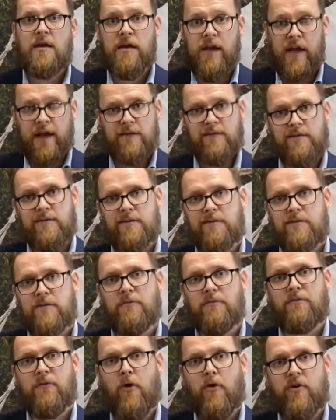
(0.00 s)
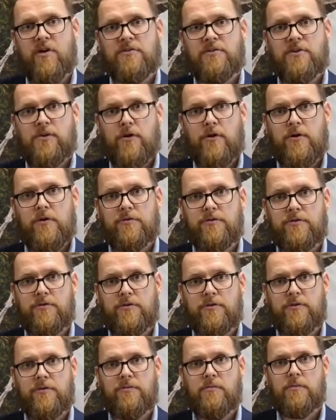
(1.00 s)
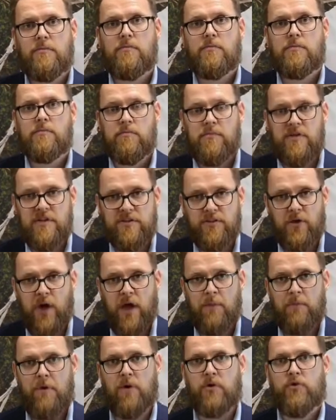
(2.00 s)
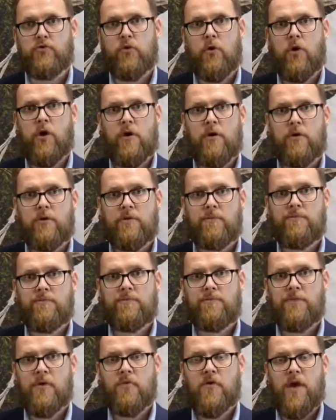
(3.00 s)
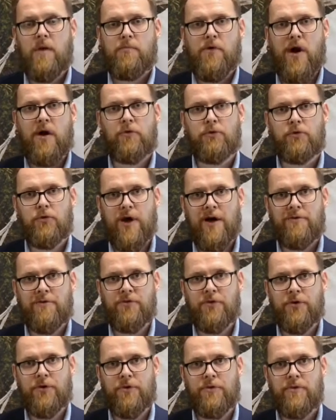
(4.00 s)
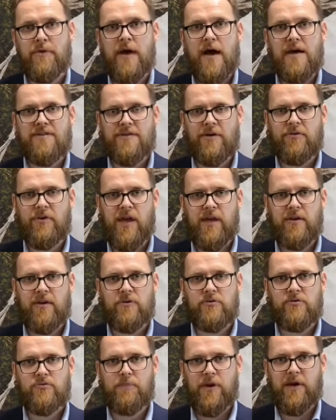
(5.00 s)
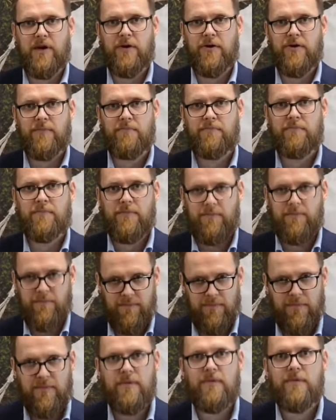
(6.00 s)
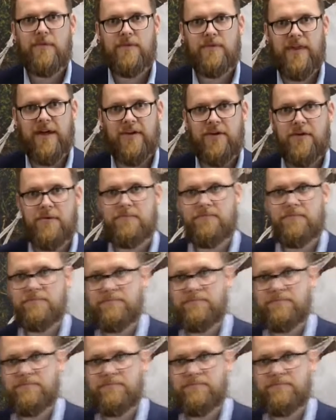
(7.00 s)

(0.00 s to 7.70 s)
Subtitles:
Next, the floor is yours, Mr. Emmanuel Druon. We are proud to have you as our keynote speaker. Thank you.